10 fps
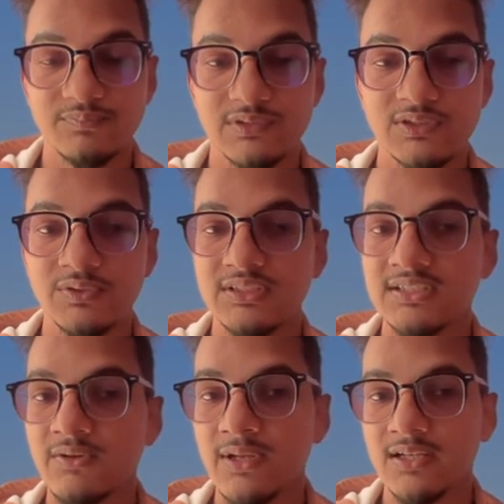So this is
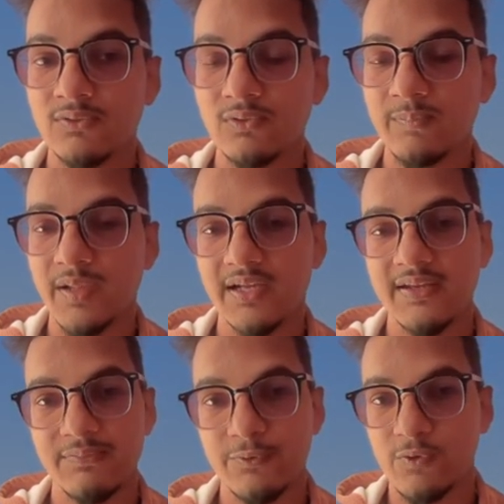a really cool plugin
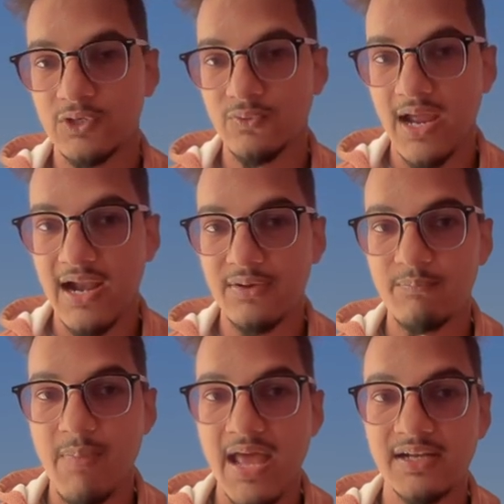if you want to add
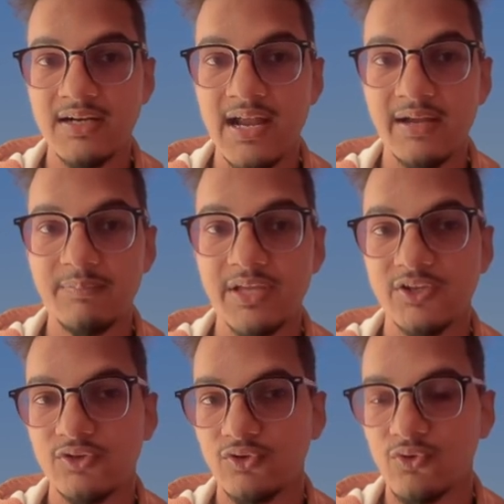banner and make your
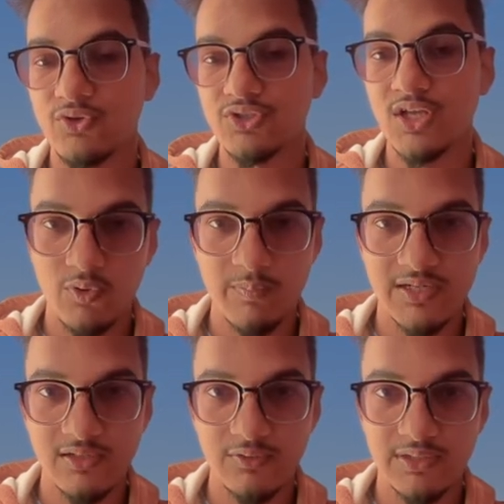nodes
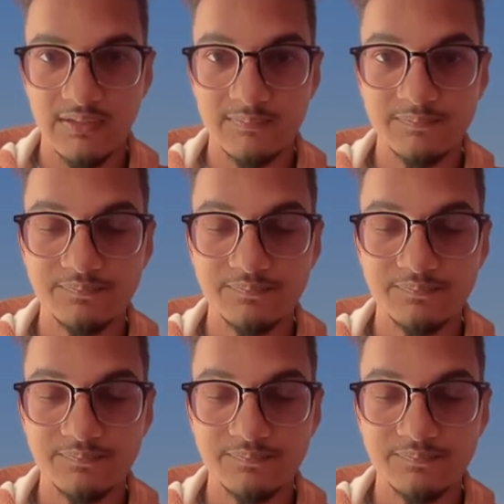better looking.